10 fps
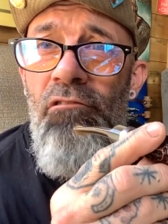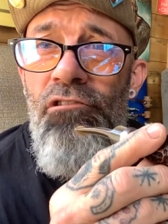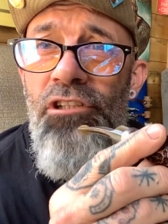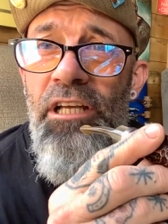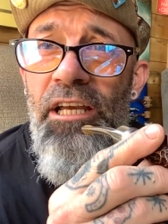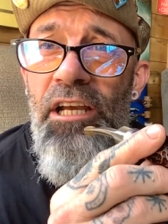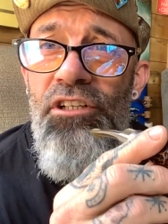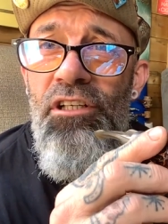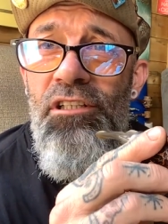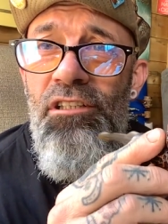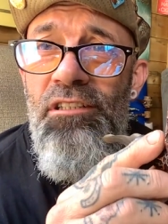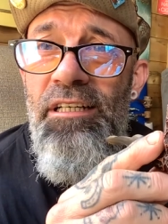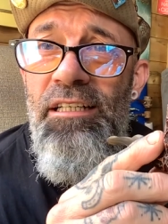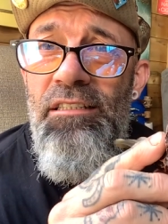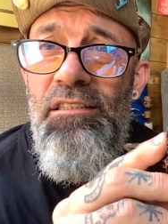rustication, because
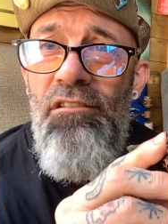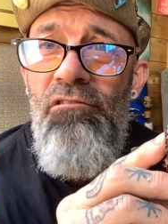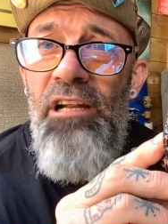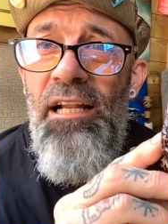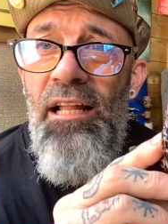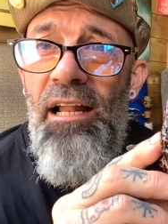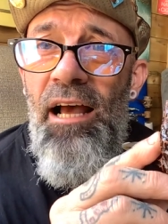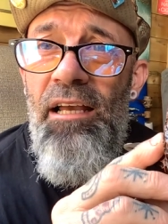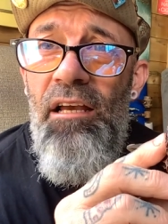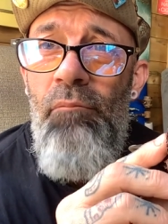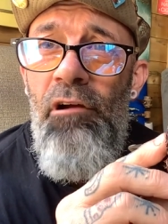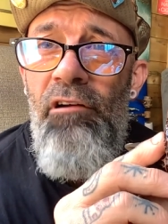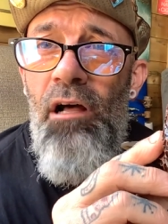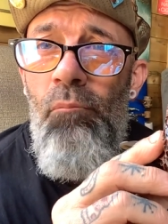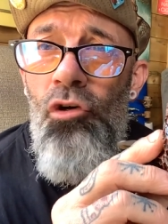it is really like a
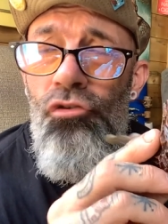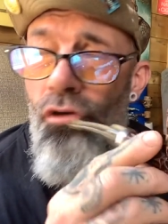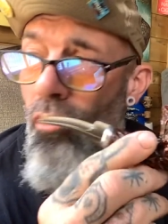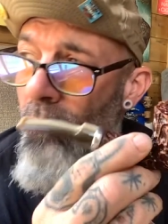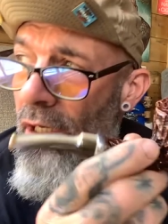morel mushroom,